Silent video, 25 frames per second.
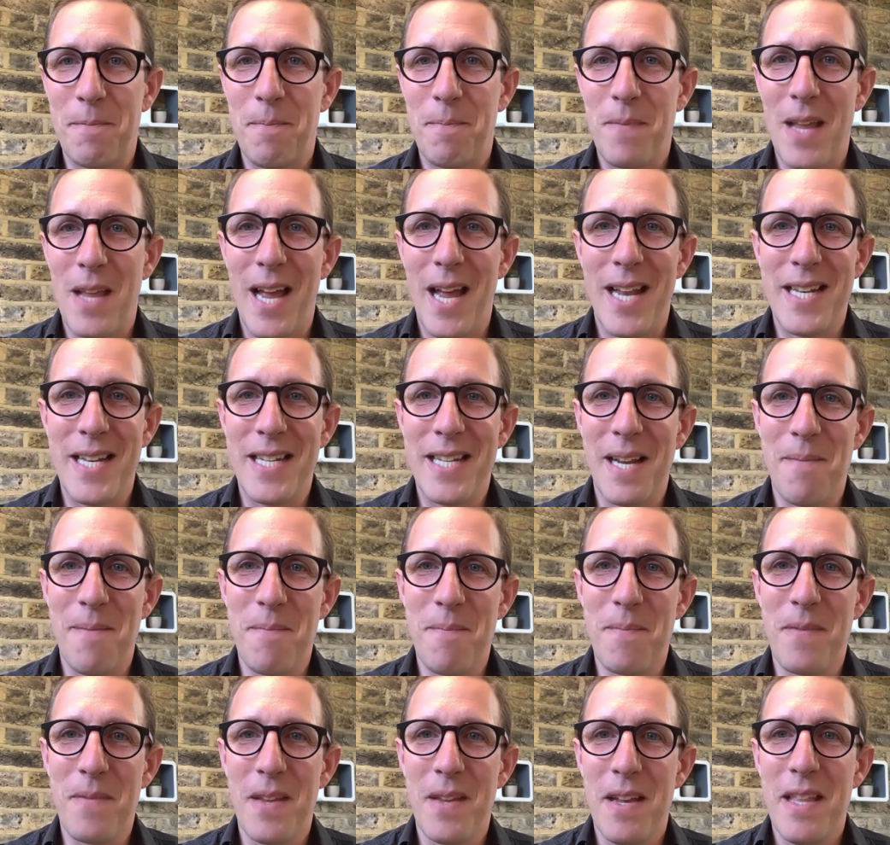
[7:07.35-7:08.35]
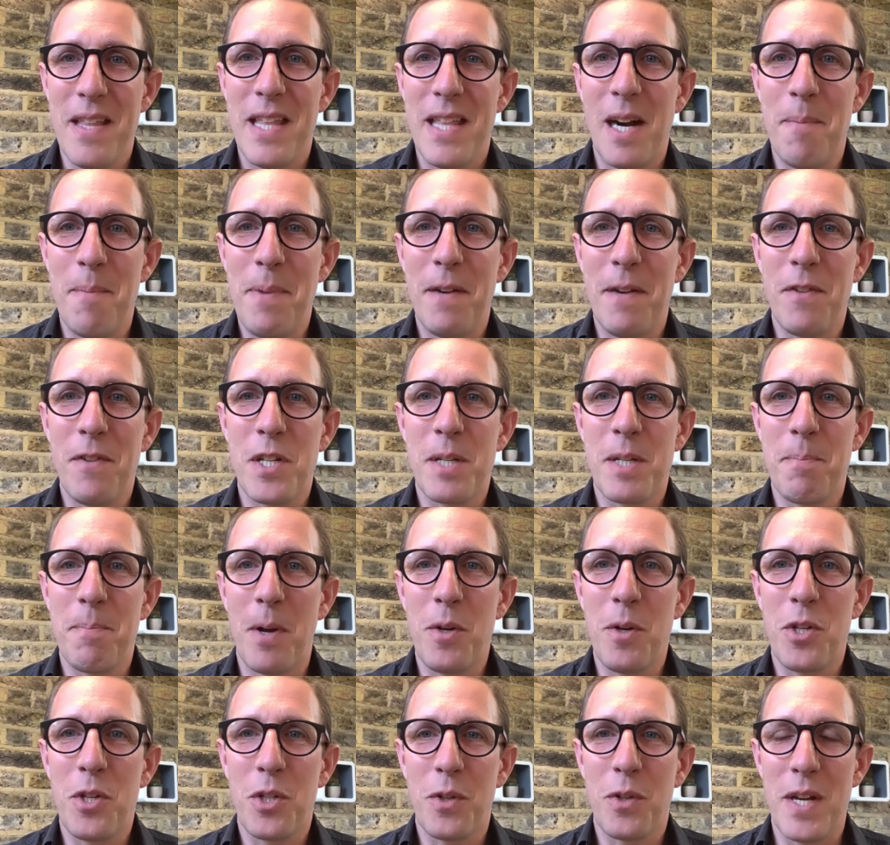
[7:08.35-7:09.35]
And they're a bit of a
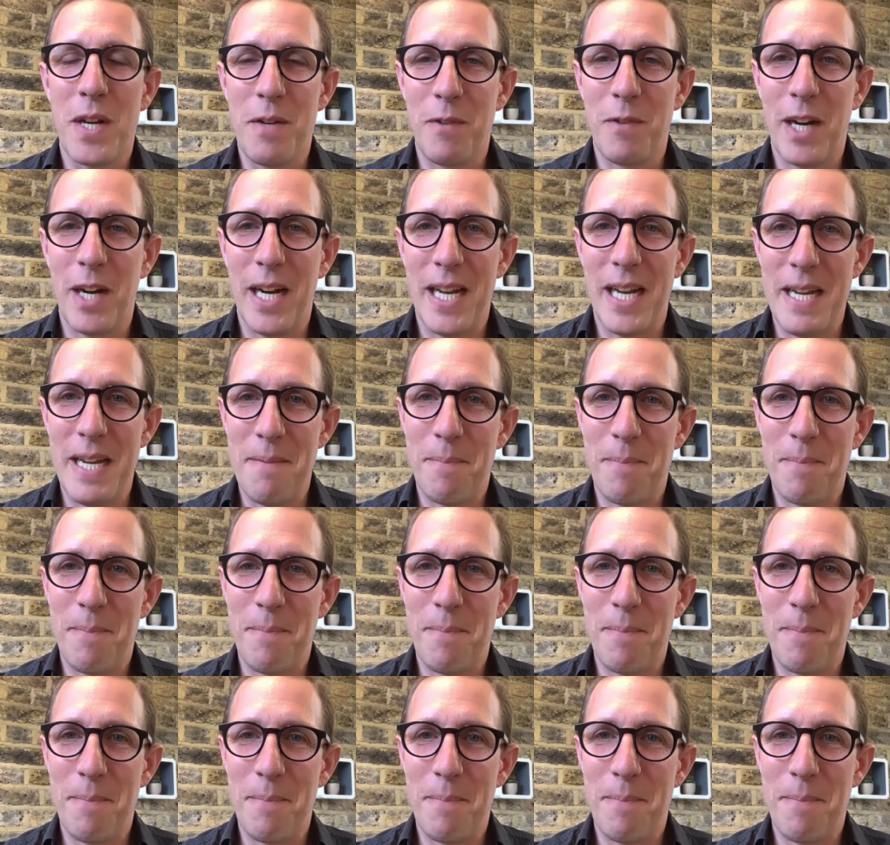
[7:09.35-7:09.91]
smokescreen, really.